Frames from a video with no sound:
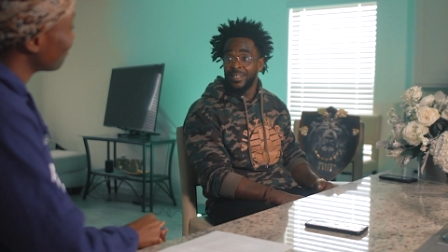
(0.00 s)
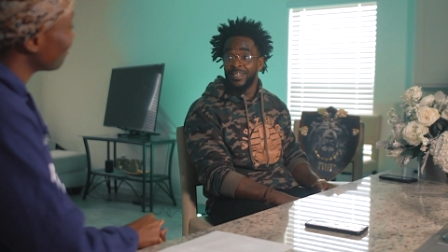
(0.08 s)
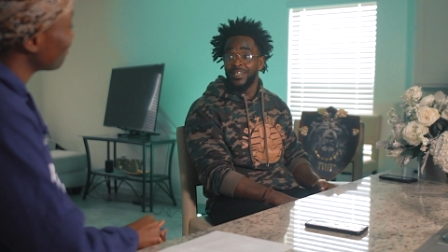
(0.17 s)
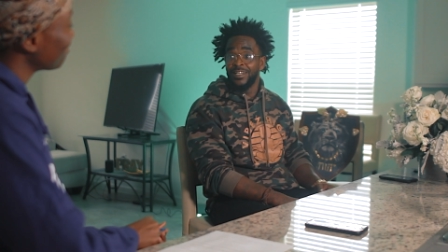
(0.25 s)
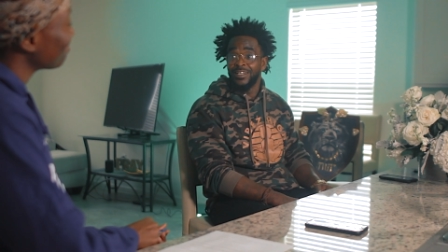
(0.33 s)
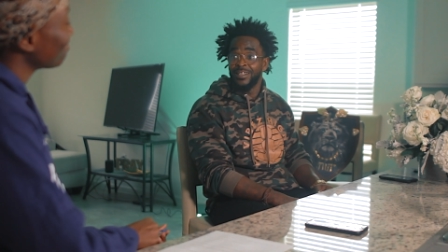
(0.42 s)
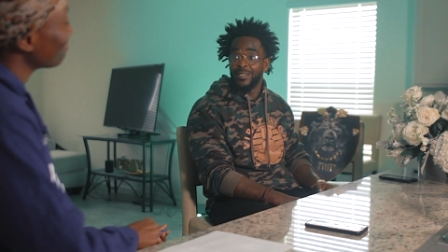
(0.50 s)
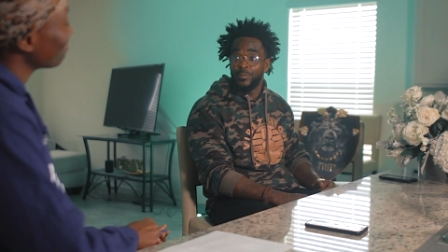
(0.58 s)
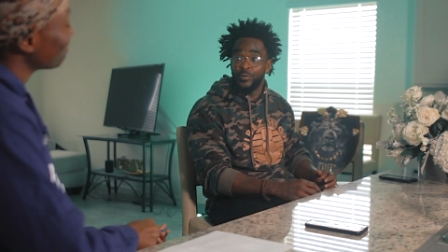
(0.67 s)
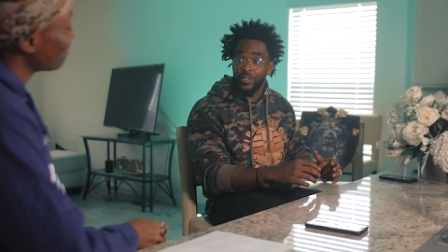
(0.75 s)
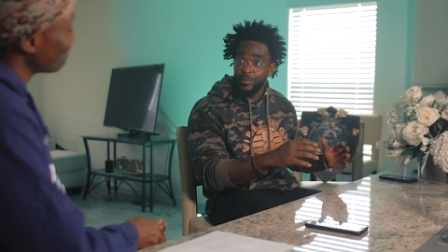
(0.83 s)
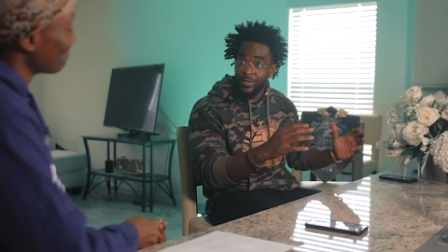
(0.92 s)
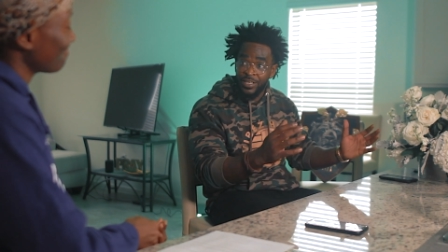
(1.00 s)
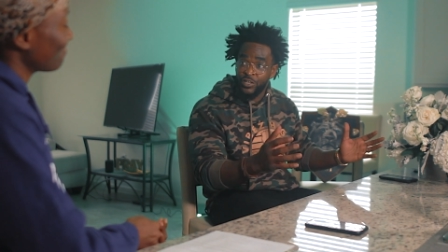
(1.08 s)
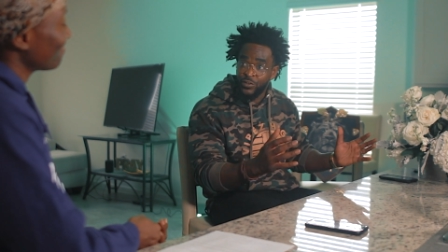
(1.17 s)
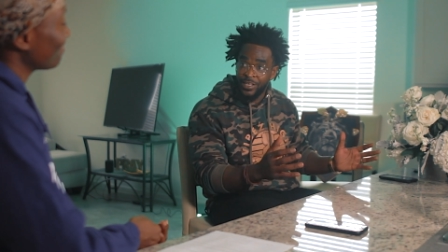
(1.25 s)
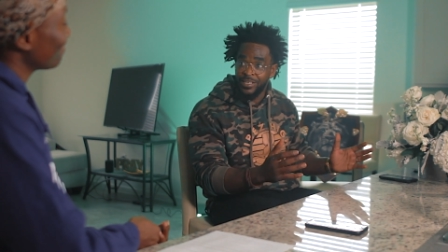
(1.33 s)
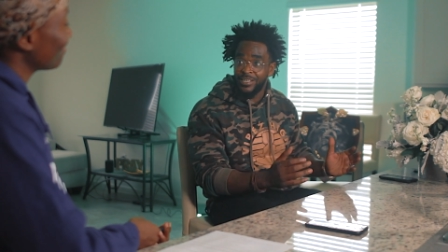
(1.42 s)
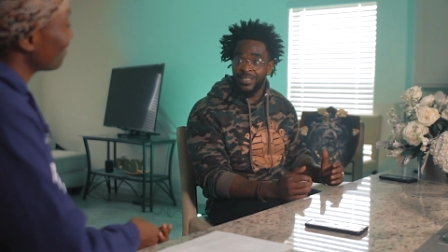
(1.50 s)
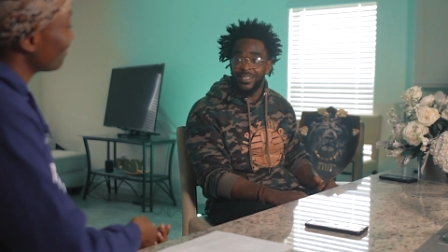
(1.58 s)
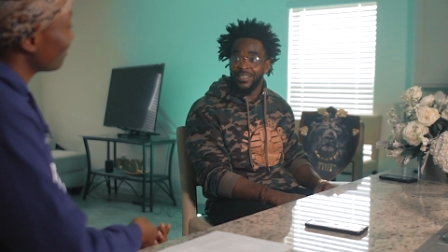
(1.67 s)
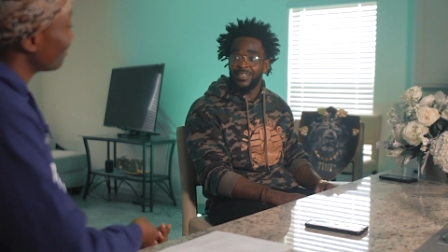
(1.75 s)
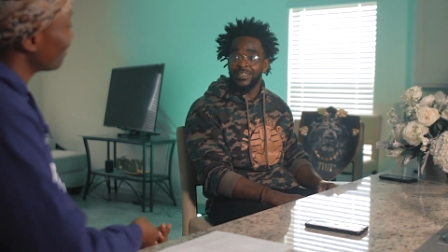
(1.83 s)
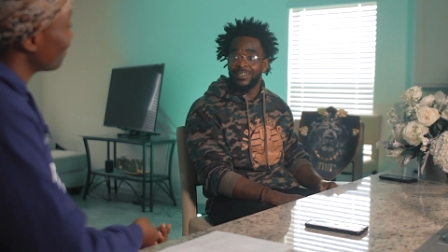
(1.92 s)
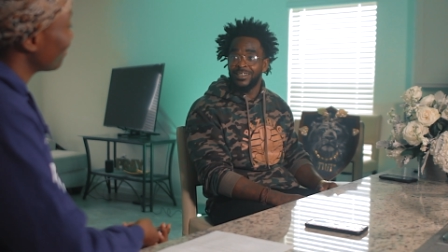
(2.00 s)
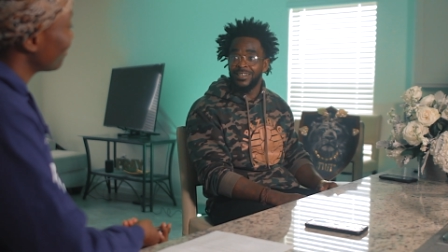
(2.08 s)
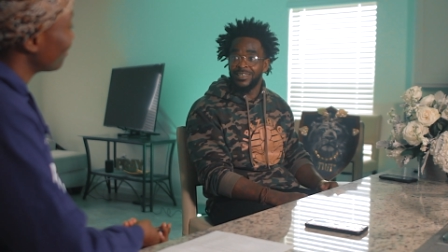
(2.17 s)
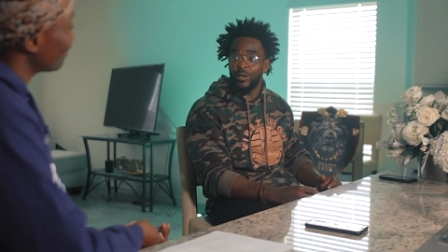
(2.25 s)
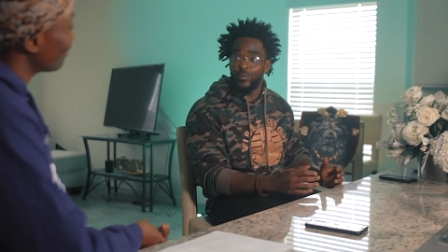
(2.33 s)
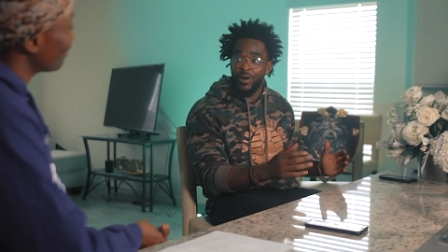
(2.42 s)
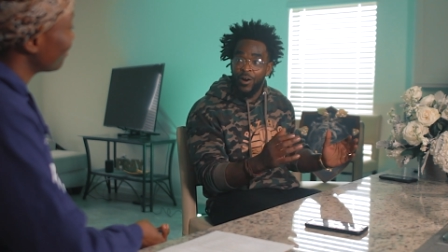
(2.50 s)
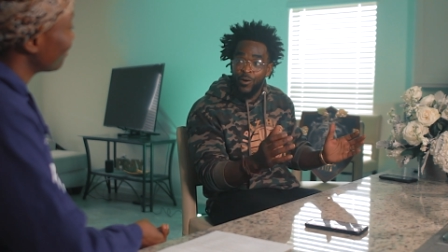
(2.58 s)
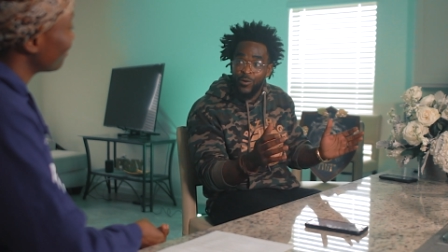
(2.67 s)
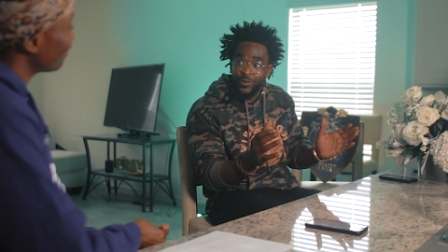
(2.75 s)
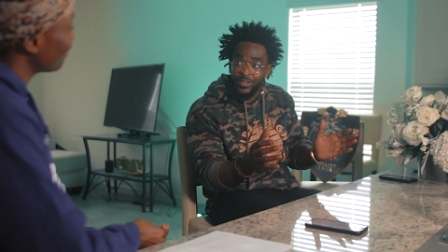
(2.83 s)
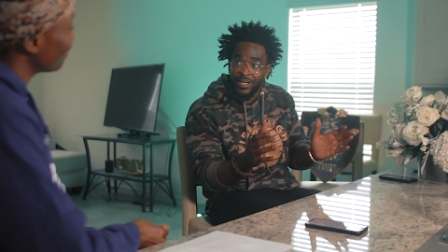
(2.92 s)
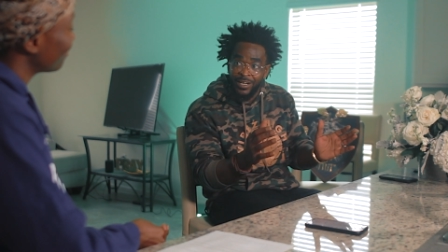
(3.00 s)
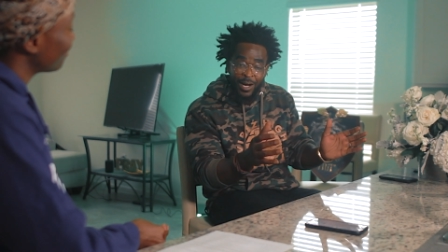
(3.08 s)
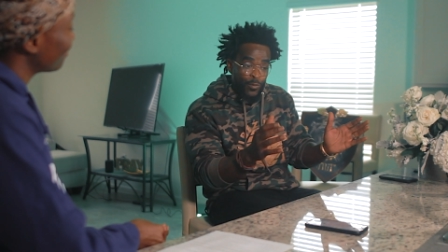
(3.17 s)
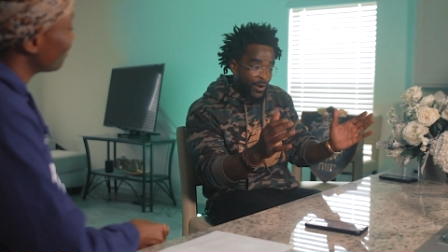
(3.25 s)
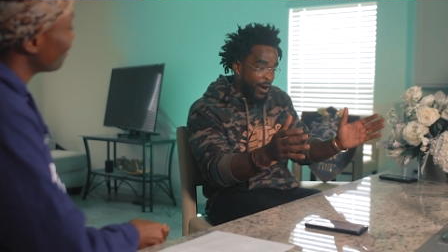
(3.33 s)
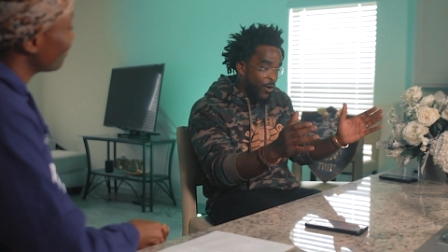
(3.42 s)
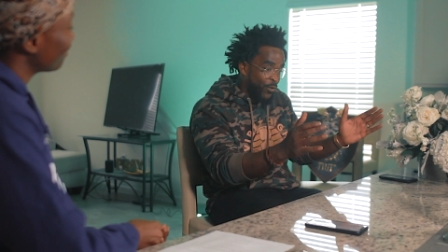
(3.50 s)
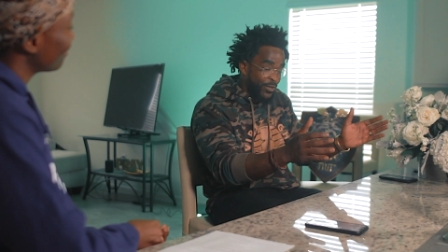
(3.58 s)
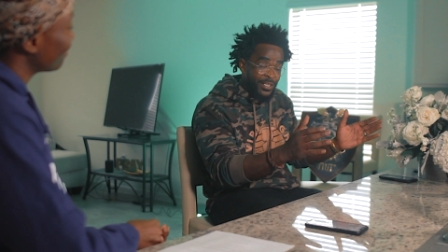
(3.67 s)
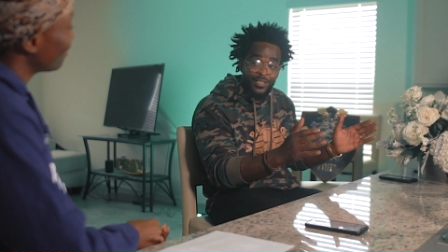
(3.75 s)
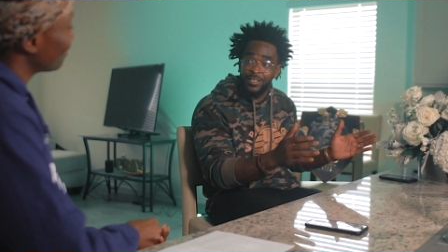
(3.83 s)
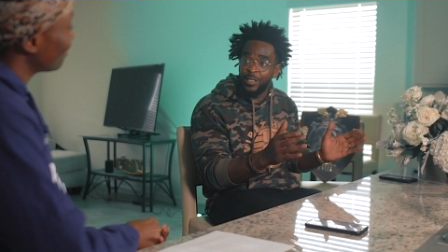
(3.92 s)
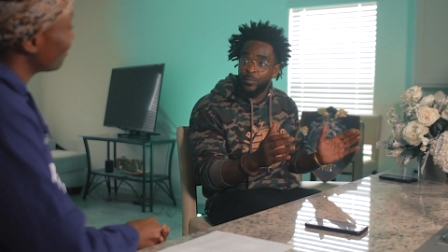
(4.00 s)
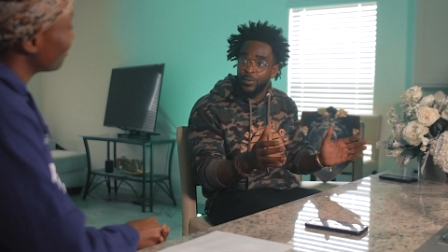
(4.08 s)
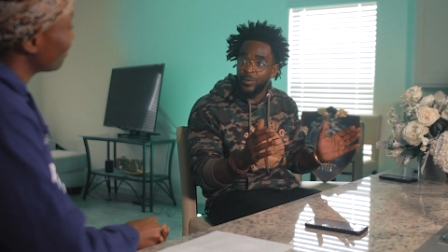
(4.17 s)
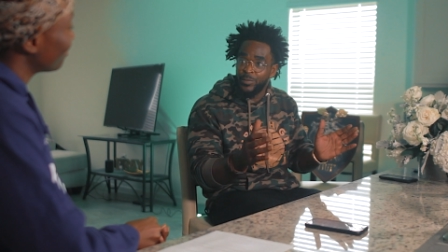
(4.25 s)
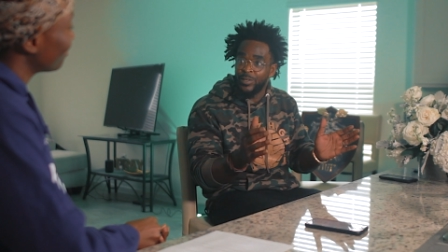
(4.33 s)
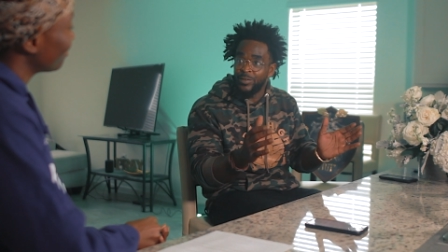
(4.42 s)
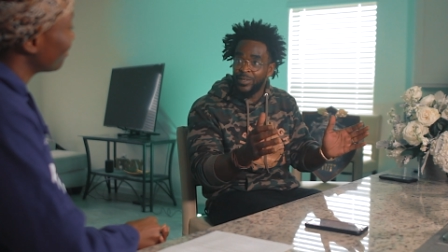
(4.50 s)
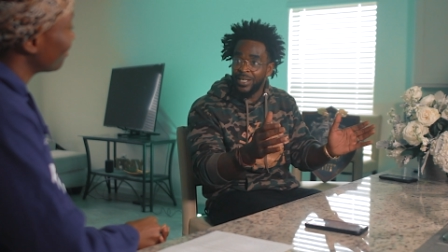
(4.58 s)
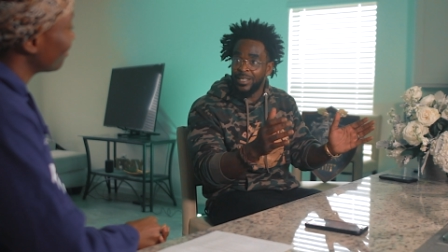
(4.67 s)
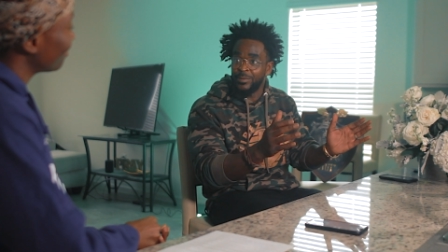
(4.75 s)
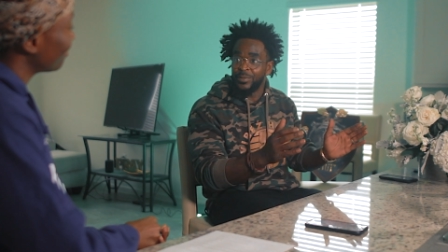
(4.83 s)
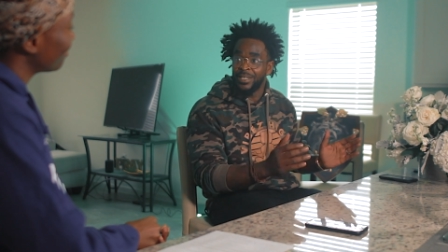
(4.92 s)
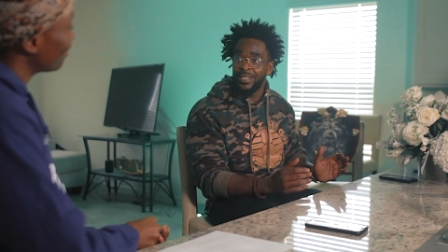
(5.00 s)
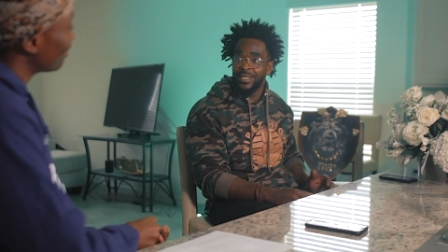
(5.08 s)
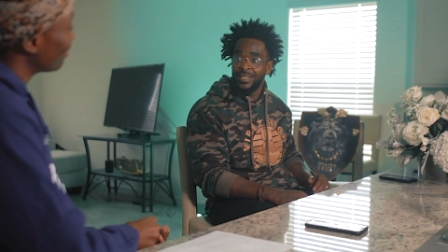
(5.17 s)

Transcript: Hmm and put them in the treasure chest because I want all the I want all these good people around me.